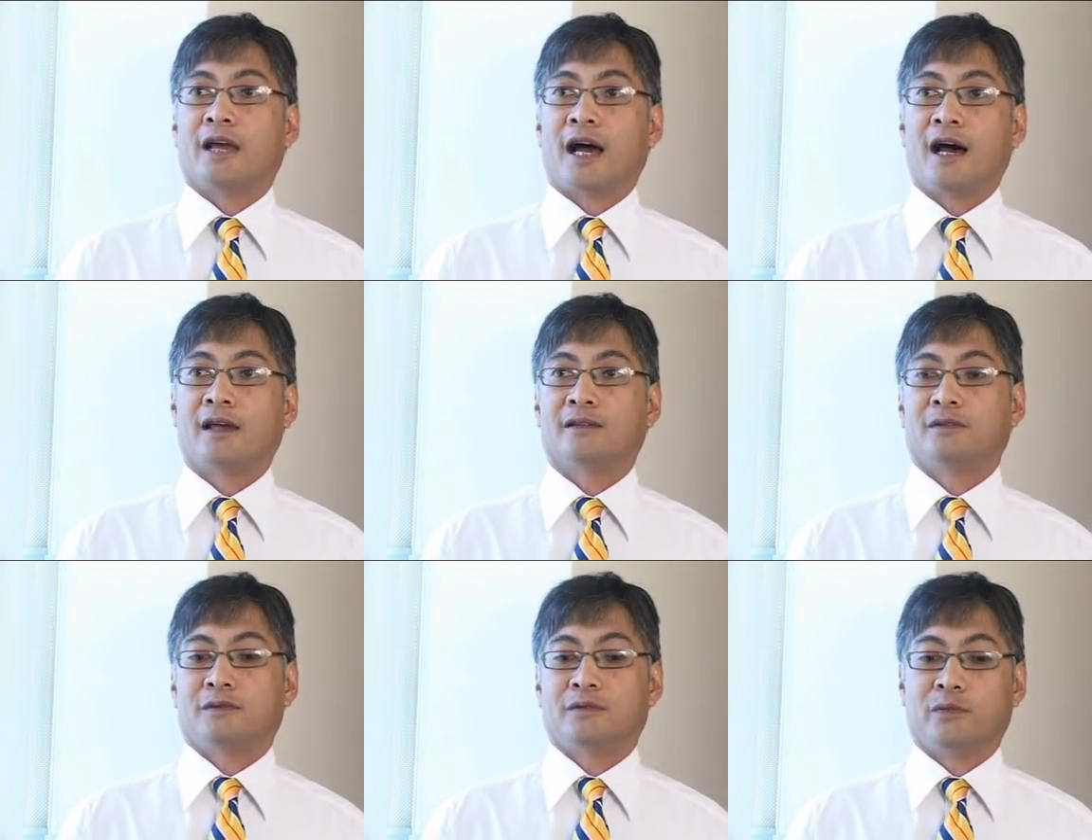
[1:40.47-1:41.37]
that
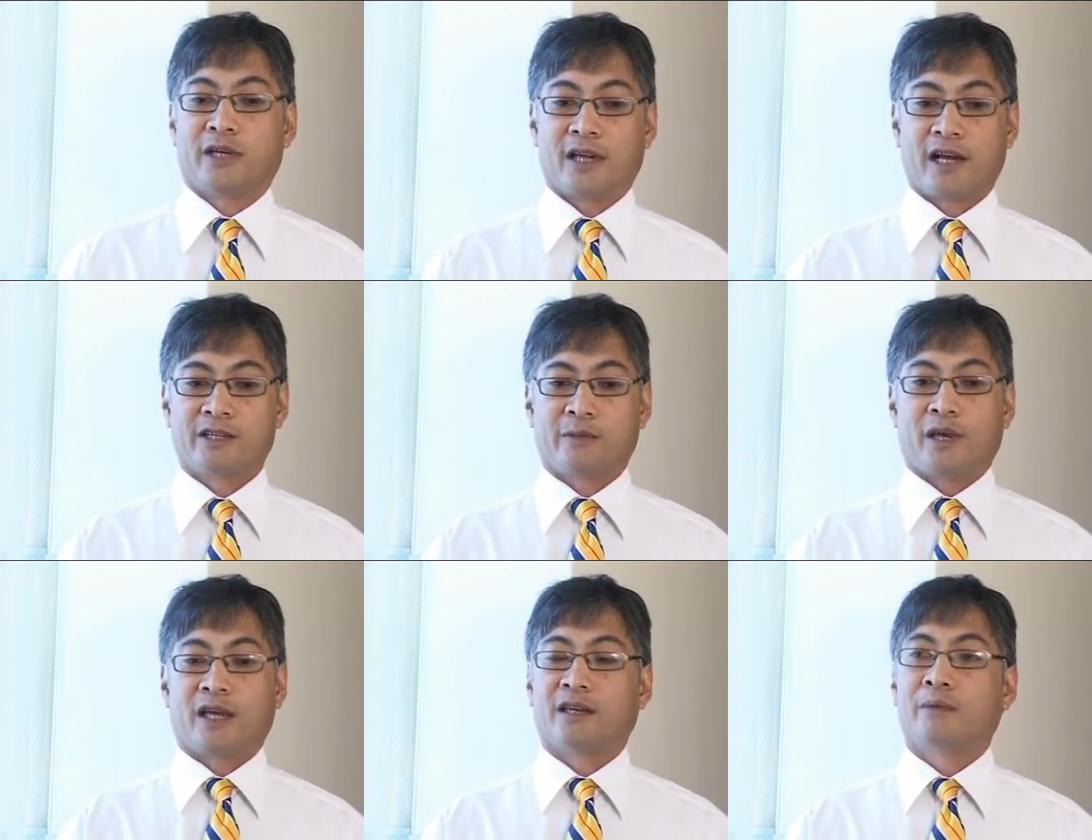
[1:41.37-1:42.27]
we can
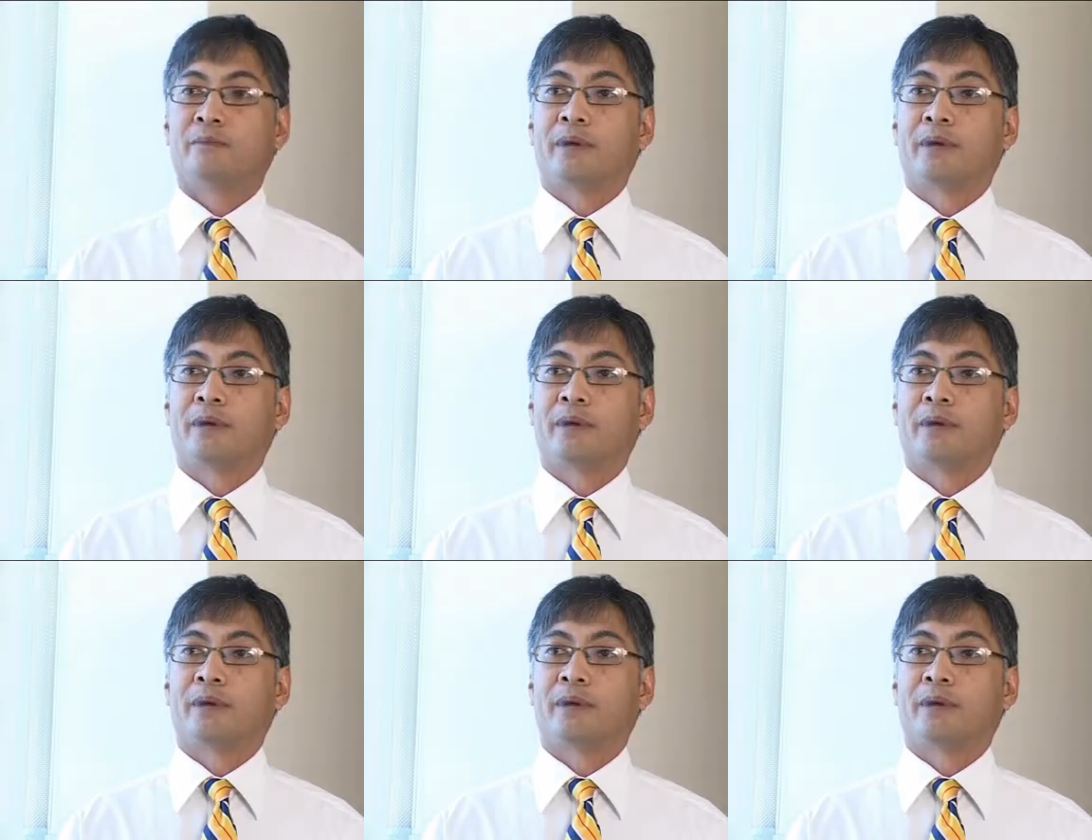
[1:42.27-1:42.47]
actually make an